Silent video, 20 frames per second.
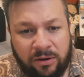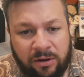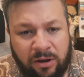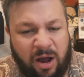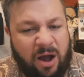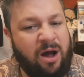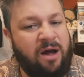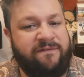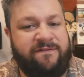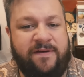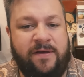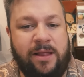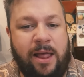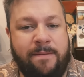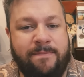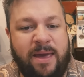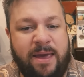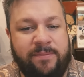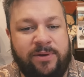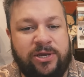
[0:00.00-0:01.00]
Oh, I feel like
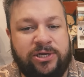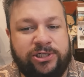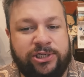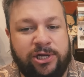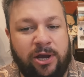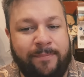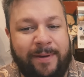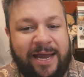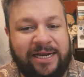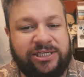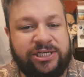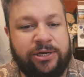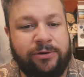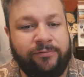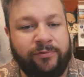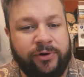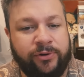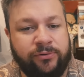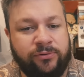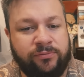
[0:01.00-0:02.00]
maybe you should go back to your
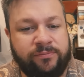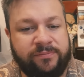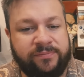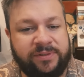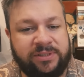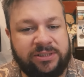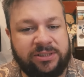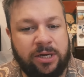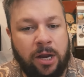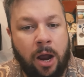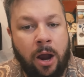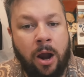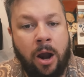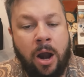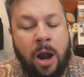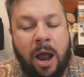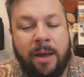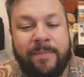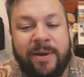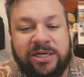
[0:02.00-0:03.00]
rooms.
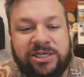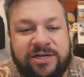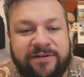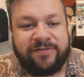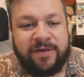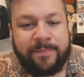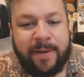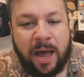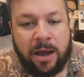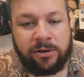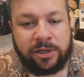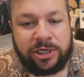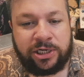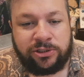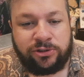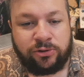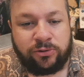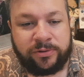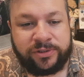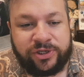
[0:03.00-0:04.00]
Imagine balcony
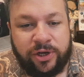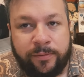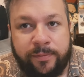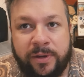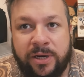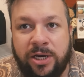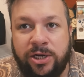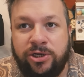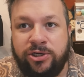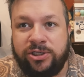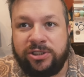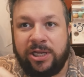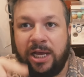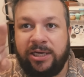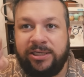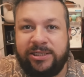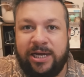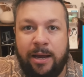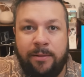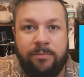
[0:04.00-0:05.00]
door was open and you just like
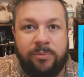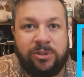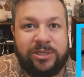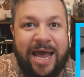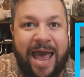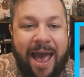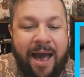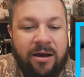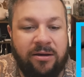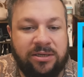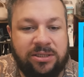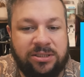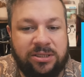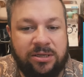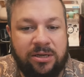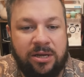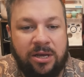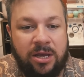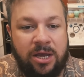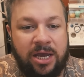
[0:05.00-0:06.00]
tumbled out.
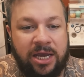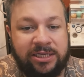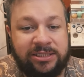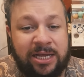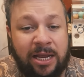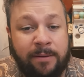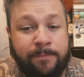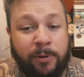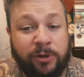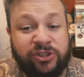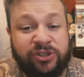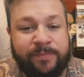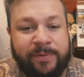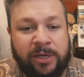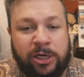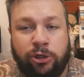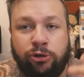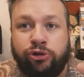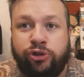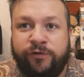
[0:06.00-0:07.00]
Is that a
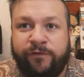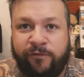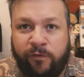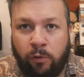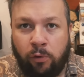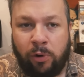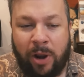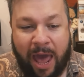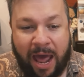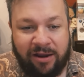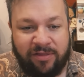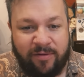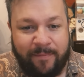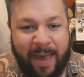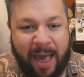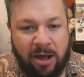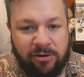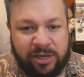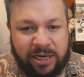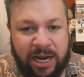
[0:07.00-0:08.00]
possibility? Could you fall out of the
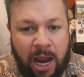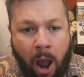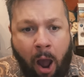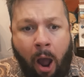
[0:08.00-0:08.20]
balcony?